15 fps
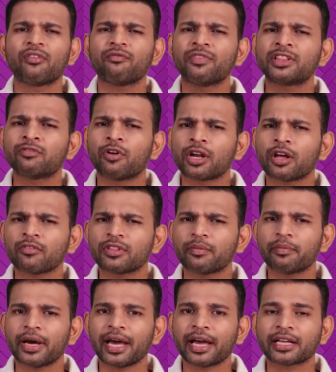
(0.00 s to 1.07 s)
with one of the
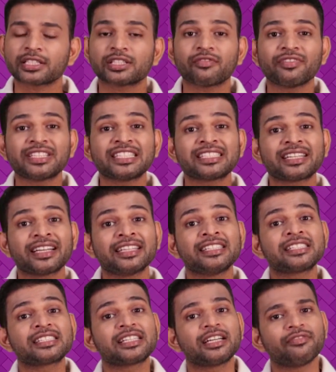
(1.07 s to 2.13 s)
banks which is
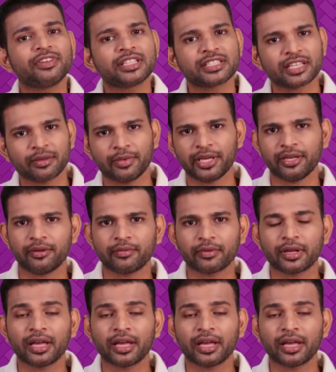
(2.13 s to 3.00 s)
registered with SEBI,